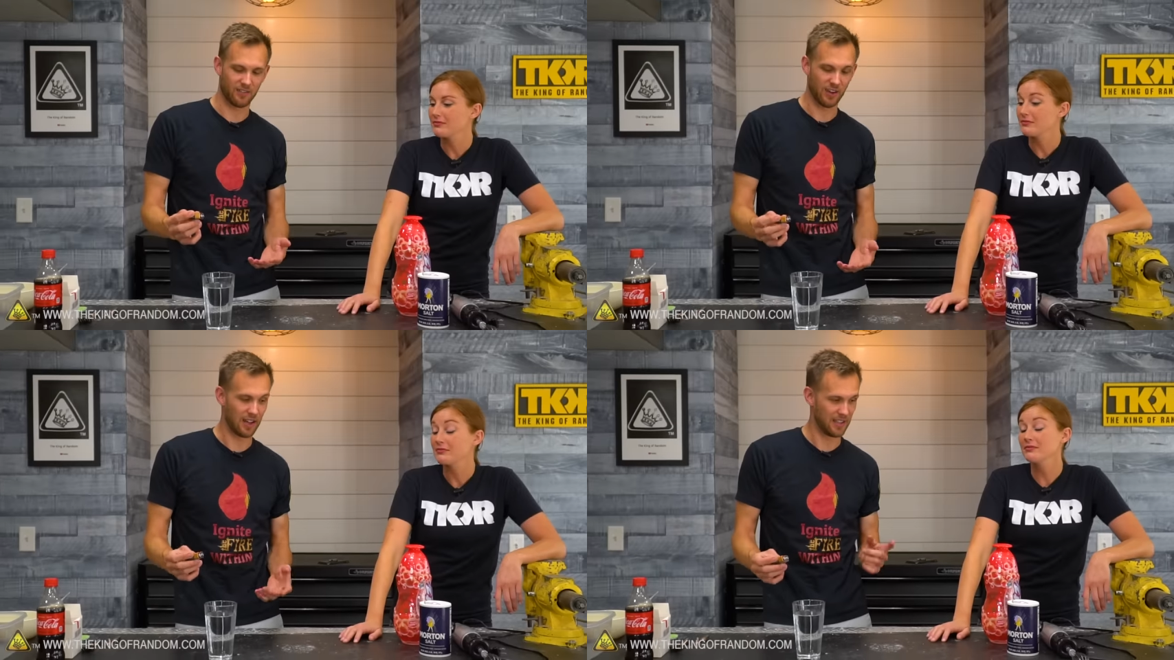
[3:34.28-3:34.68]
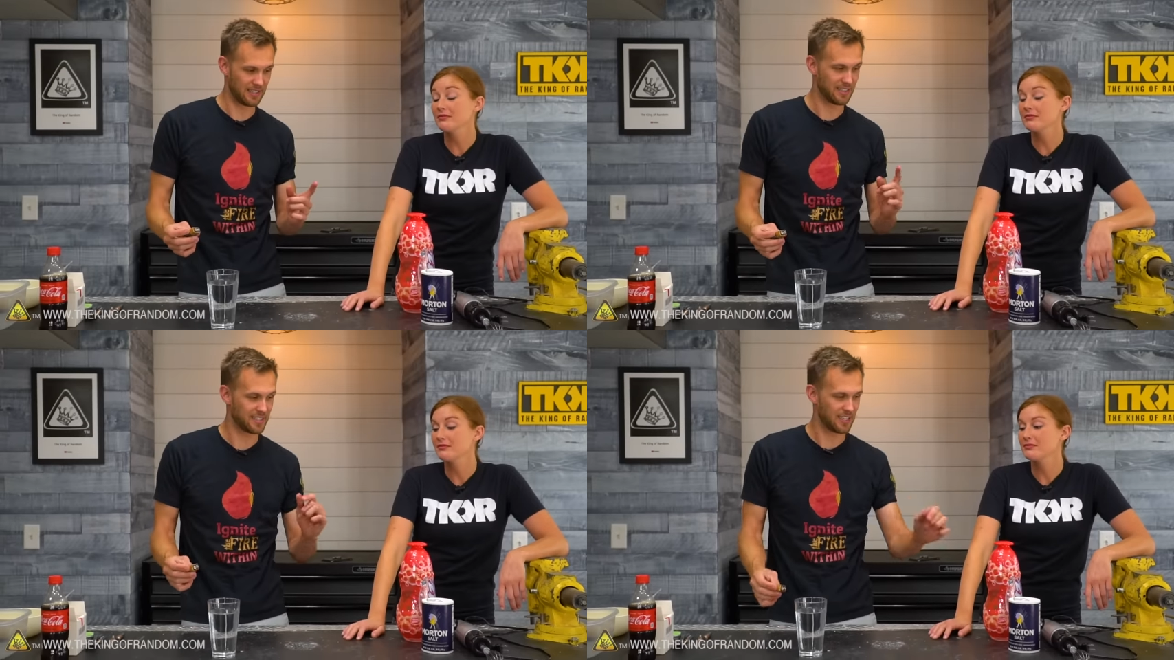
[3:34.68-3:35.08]
Speaker 1: of it. Uh, it
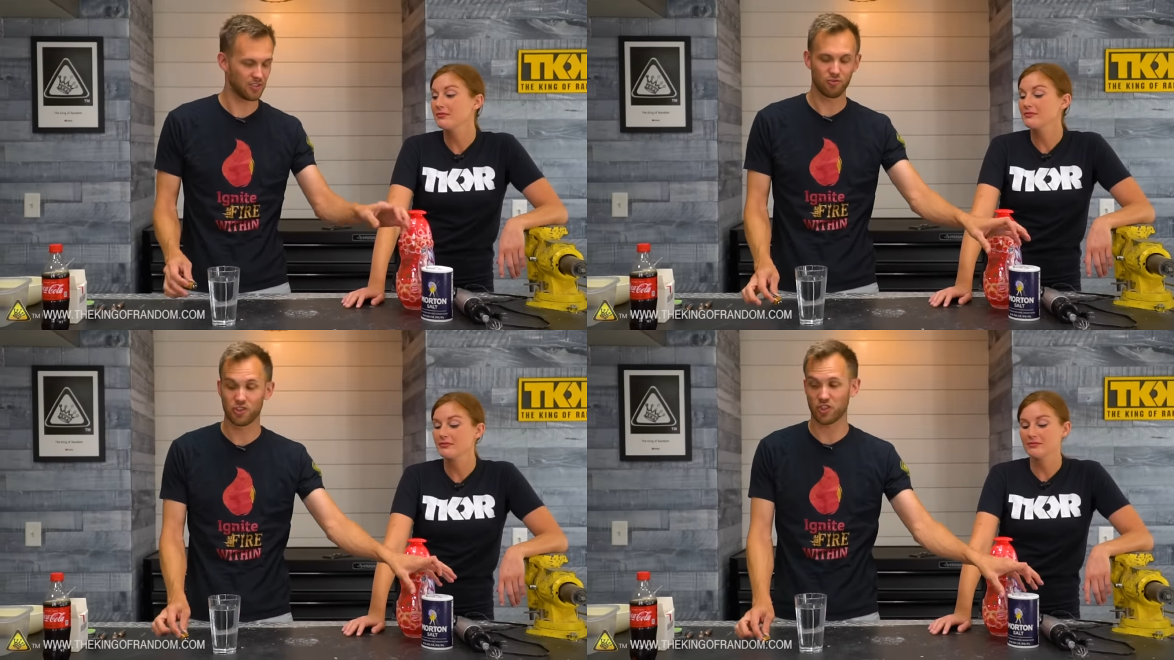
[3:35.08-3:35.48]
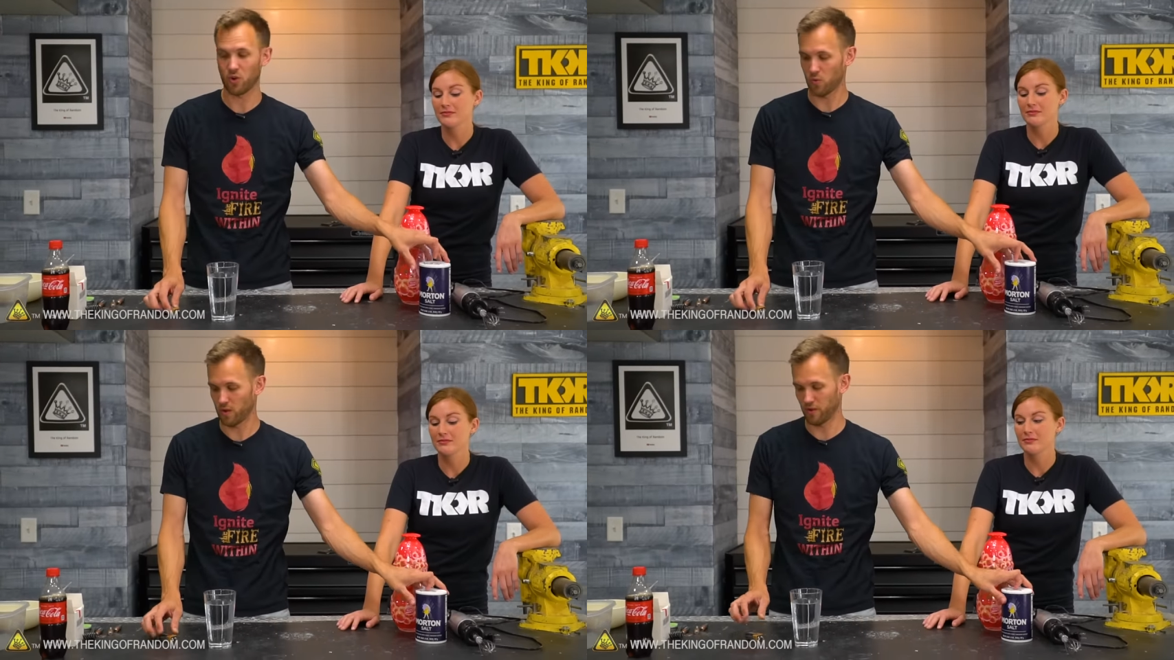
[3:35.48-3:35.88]
did say to use salt
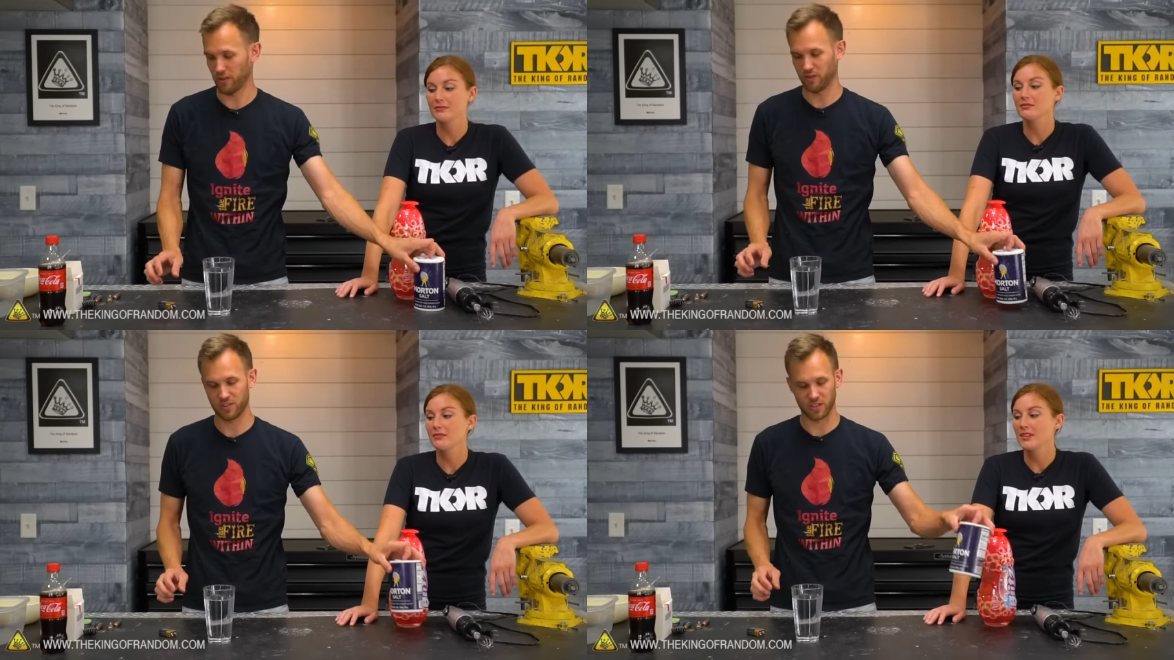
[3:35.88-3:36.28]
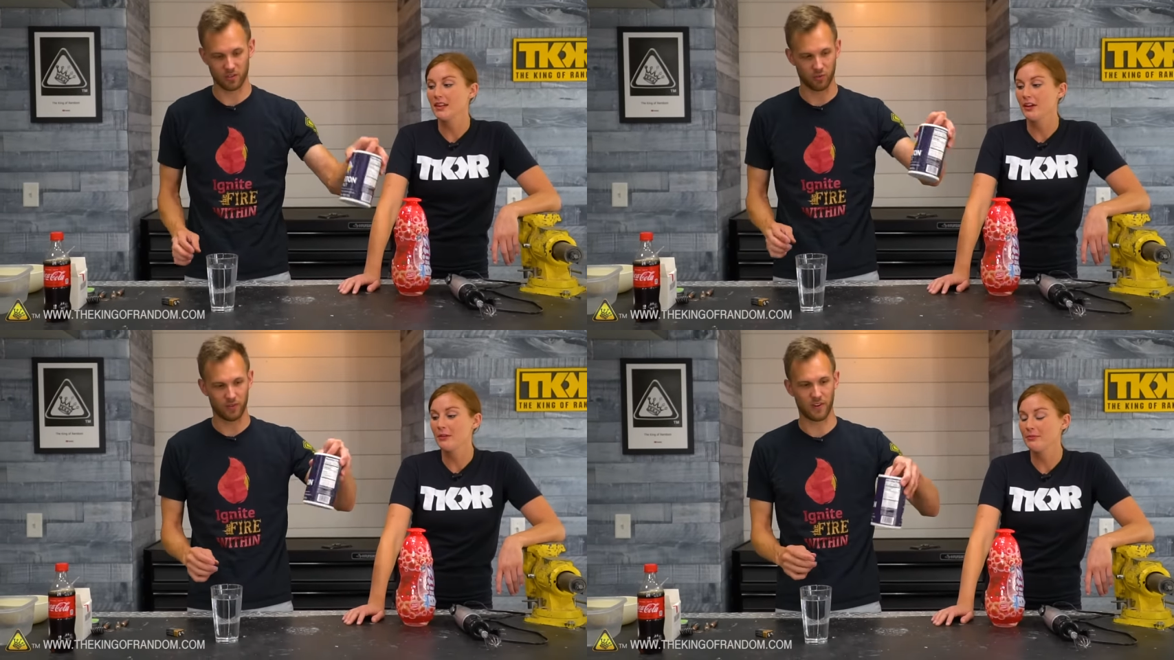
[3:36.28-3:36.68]
water though, so
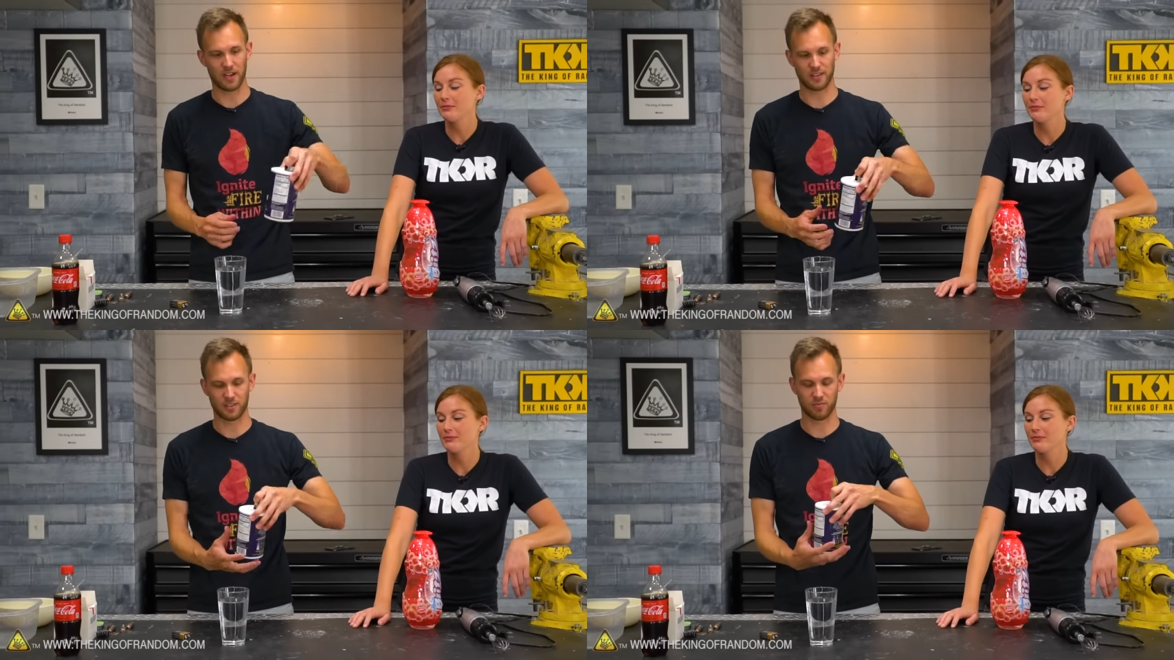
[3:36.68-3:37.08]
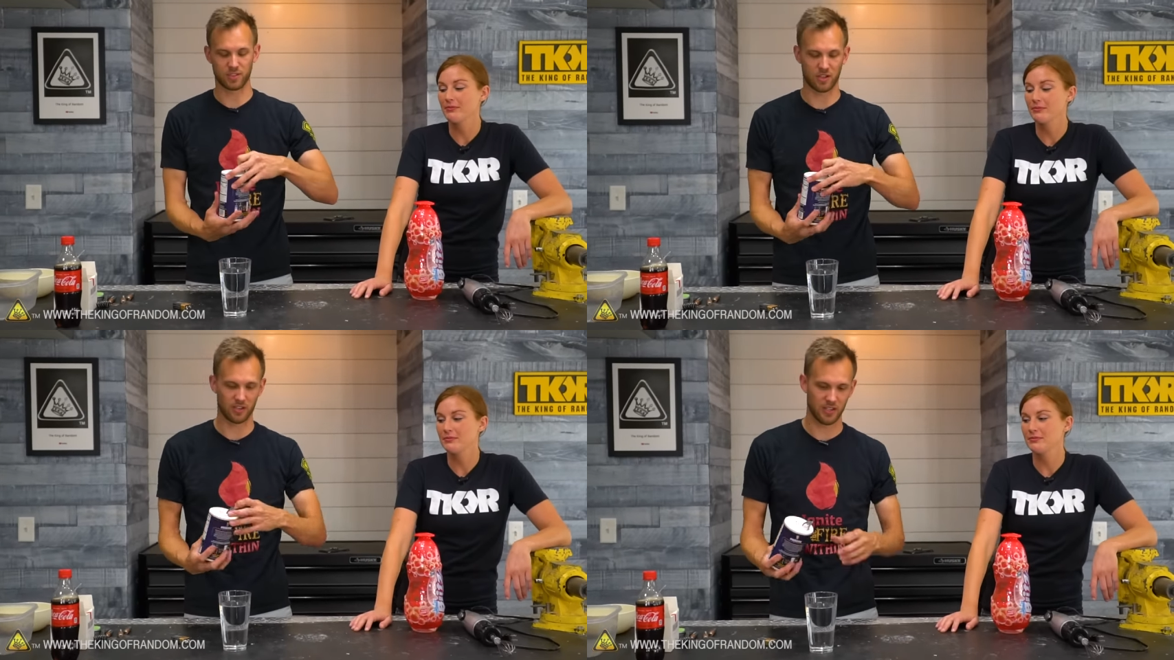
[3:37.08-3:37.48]
we've got some
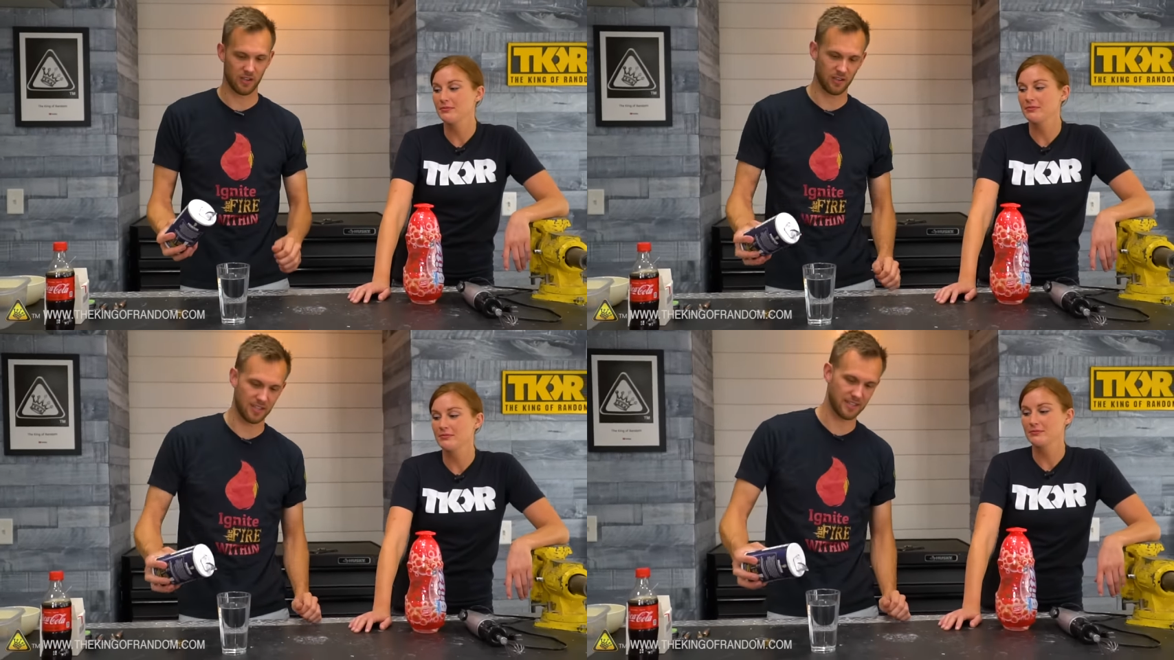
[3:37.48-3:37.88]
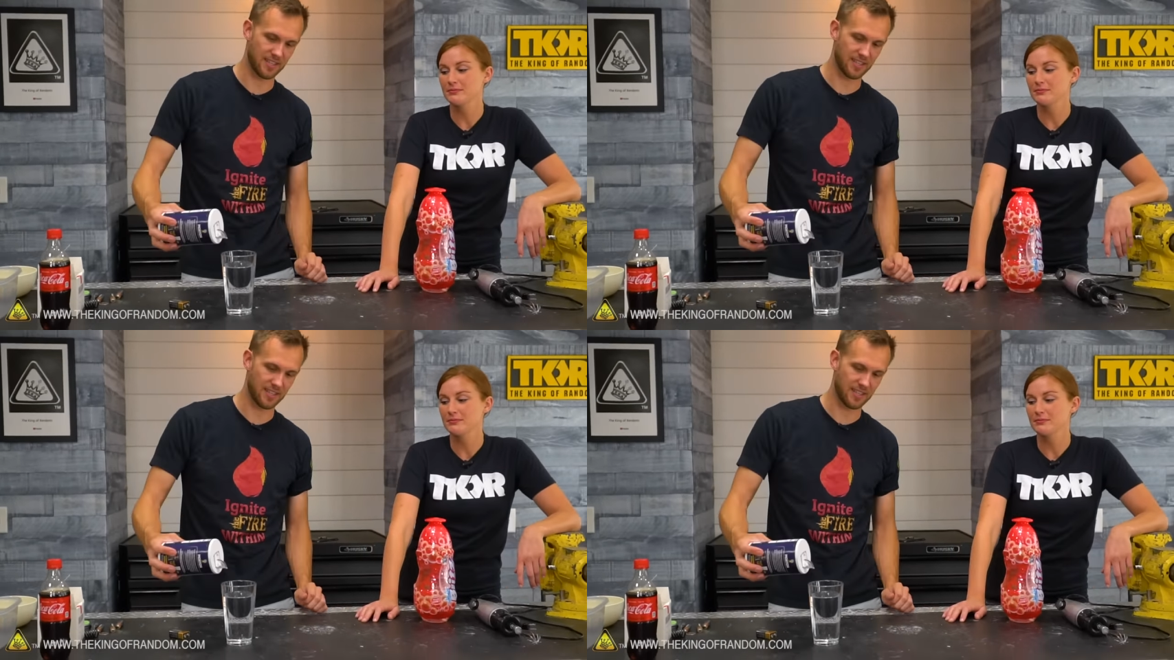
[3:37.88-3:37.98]
salt here. It didn't